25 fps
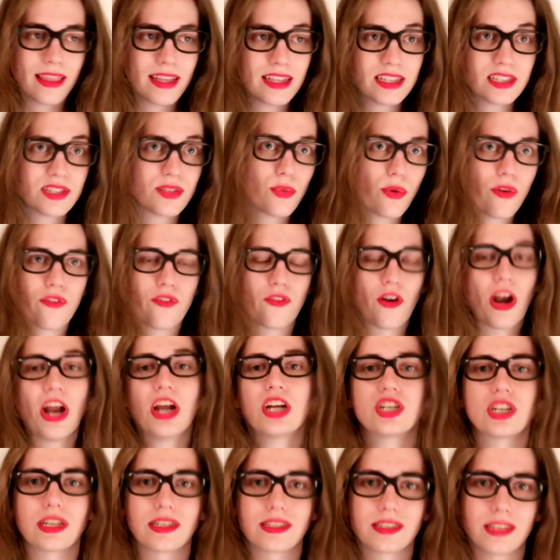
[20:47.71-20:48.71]
And it's
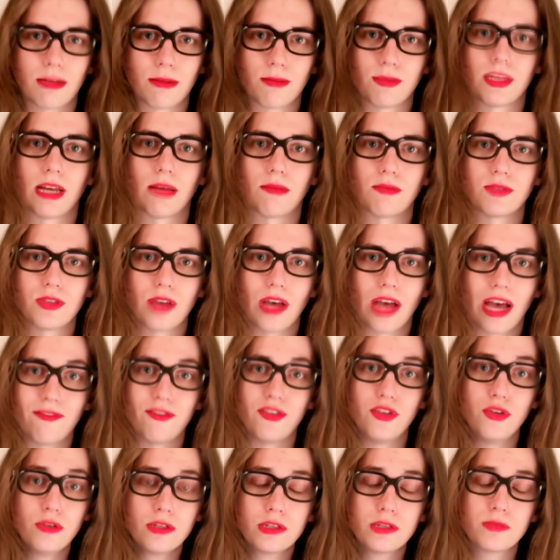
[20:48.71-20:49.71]
refreshing sometimes to
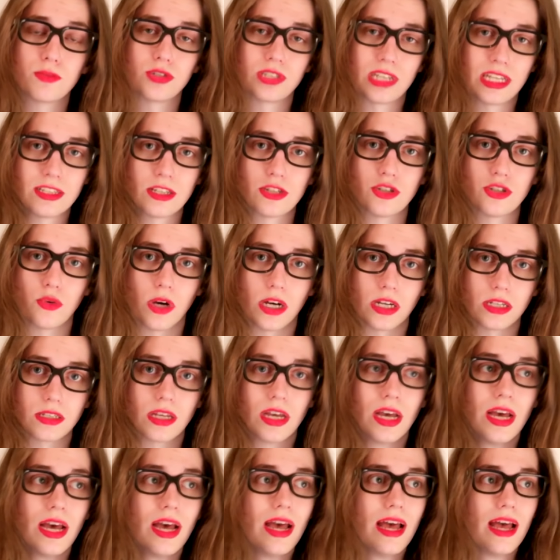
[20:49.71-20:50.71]
have news presented to
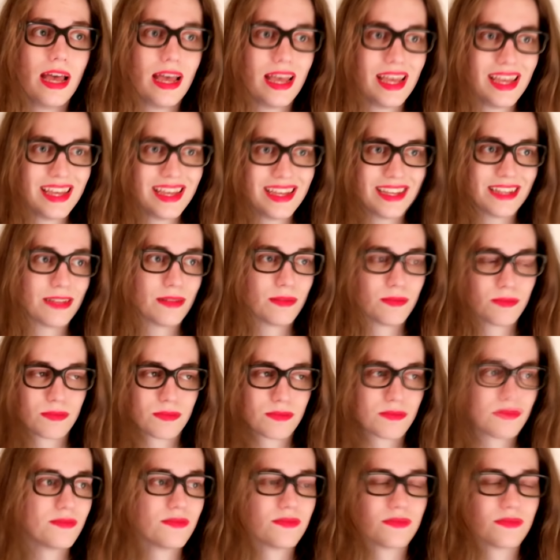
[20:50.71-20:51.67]
us in